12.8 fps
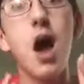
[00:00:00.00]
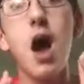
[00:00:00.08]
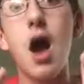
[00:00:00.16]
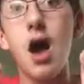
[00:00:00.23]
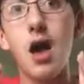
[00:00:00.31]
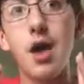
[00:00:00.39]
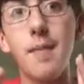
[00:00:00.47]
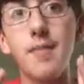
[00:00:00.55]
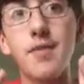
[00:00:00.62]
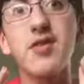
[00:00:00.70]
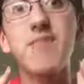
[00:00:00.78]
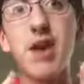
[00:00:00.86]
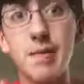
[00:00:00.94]
uh,
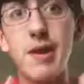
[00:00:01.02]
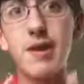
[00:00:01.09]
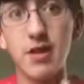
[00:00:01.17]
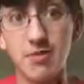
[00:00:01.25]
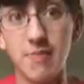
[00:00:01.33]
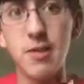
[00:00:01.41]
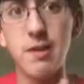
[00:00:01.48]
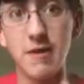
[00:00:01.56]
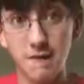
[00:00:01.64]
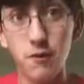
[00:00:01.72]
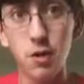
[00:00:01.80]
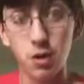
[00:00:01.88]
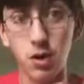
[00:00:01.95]
Spider-Man Spider-Man
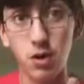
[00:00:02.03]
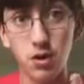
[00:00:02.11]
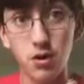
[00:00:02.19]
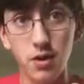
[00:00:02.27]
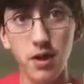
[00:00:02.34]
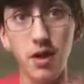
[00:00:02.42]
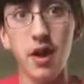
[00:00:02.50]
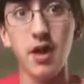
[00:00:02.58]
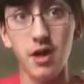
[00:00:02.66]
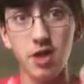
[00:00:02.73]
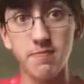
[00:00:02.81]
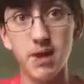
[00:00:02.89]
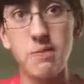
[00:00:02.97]
Four, uh,
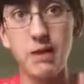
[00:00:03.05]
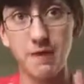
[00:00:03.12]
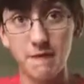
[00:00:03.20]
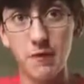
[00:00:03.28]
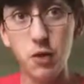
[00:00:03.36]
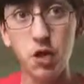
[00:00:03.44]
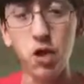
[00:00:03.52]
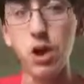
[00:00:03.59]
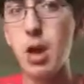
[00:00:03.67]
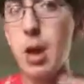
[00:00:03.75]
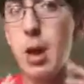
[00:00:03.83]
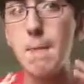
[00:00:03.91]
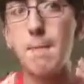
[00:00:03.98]
uh, a Spider-Man Four,
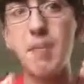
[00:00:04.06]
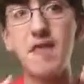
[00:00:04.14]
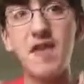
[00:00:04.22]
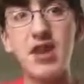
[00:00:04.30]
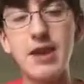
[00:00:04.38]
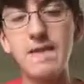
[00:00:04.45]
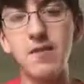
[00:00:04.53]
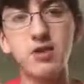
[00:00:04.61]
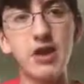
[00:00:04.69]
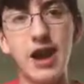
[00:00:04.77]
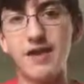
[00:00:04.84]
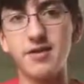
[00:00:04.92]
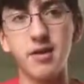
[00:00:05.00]
but they never
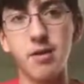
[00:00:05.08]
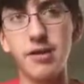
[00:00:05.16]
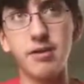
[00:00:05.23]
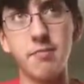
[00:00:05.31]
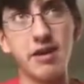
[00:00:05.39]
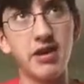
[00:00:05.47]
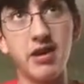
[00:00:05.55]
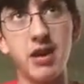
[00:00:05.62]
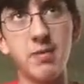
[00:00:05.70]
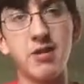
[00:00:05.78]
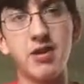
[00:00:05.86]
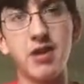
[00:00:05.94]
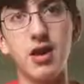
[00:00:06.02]
got around to making
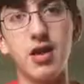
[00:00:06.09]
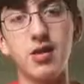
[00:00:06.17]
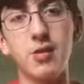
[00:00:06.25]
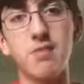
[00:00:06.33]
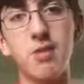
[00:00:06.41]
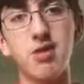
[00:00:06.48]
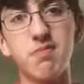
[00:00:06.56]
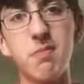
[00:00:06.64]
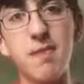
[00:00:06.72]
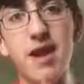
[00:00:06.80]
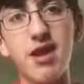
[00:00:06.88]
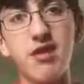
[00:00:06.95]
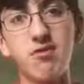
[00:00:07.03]
it because it was supposed to be
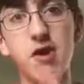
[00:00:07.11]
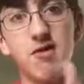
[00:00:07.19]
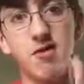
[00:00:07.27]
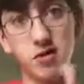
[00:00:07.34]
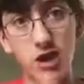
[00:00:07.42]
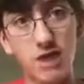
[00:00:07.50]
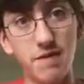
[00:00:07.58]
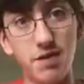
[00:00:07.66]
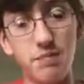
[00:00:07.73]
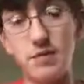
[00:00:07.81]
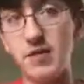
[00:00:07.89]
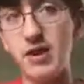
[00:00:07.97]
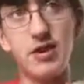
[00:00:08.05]
made in
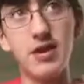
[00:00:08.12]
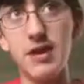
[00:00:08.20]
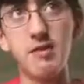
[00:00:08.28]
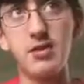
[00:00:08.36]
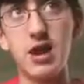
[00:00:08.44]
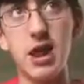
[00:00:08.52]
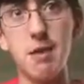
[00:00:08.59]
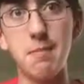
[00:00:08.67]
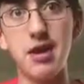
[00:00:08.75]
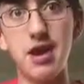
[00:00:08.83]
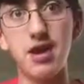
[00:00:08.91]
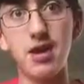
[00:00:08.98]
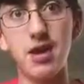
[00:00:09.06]
2011, but they never got it
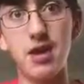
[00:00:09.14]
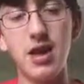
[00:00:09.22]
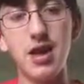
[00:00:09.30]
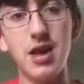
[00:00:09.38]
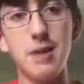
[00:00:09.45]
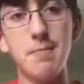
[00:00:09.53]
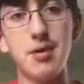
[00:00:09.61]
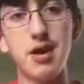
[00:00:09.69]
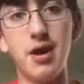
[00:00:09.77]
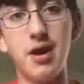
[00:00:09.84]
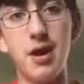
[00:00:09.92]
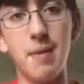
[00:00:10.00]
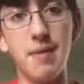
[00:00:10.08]
made.
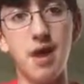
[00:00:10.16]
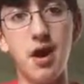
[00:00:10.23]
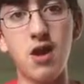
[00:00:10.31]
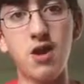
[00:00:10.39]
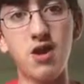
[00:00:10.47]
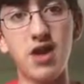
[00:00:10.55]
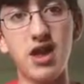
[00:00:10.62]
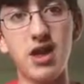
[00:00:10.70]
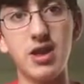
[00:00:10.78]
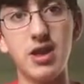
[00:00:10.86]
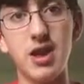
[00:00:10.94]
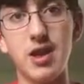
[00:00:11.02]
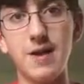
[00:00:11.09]
But
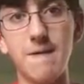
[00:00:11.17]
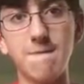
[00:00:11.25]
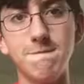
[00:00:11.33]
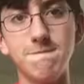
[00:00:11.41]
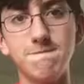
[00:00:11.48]
apparently um,